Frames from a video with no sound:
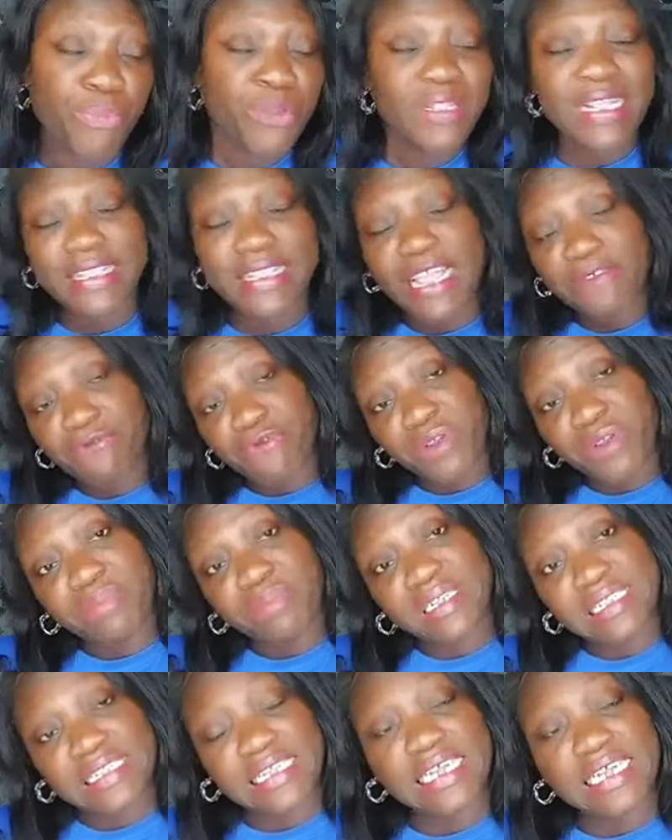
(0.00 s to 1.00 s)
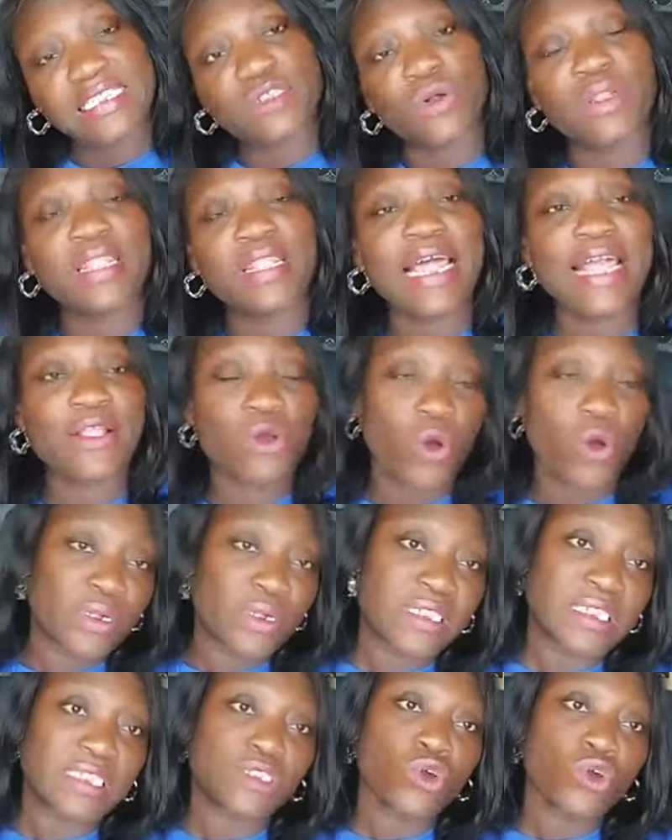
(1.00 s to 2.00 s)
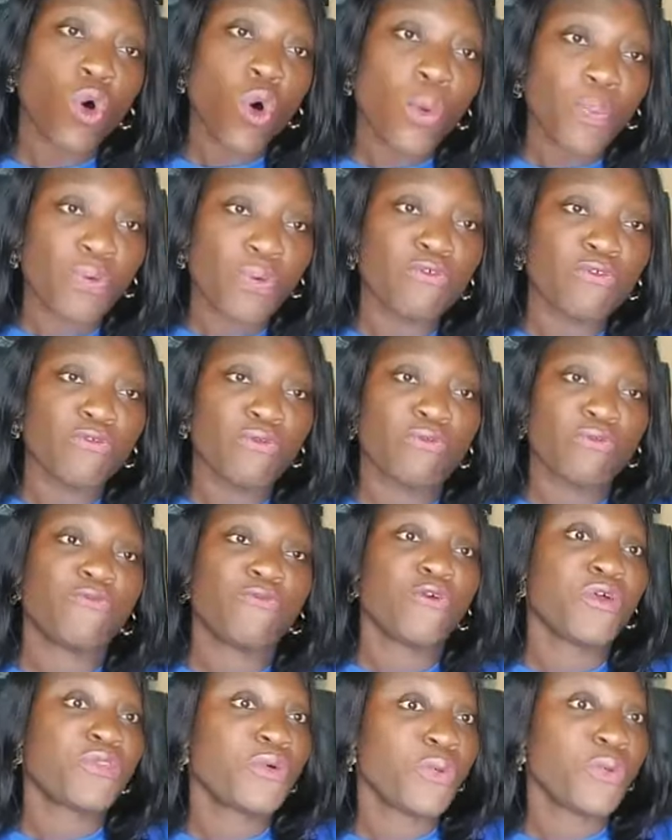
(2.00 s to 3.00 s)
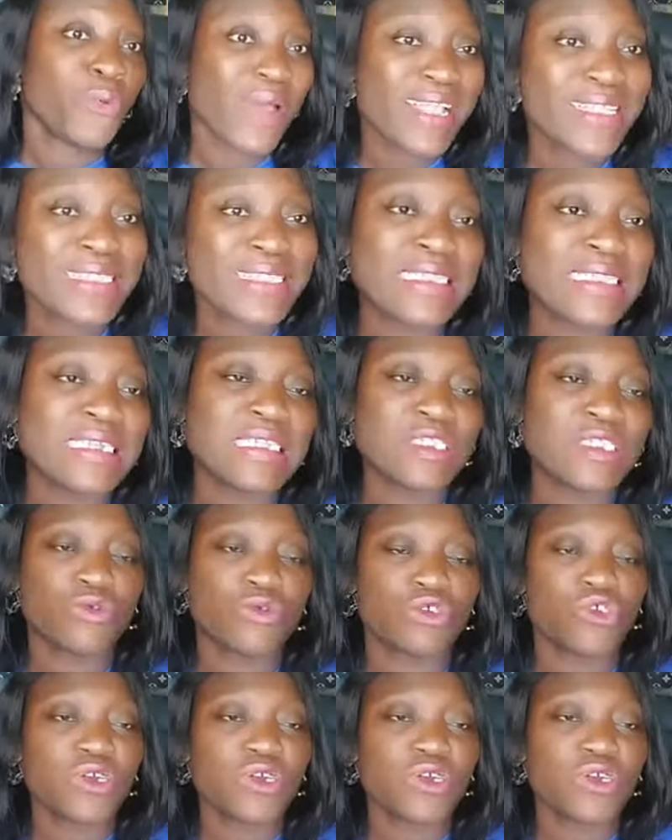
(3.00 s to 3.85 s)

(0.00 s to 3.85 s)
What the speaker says: build a debt-free business online course is open for the waitlist.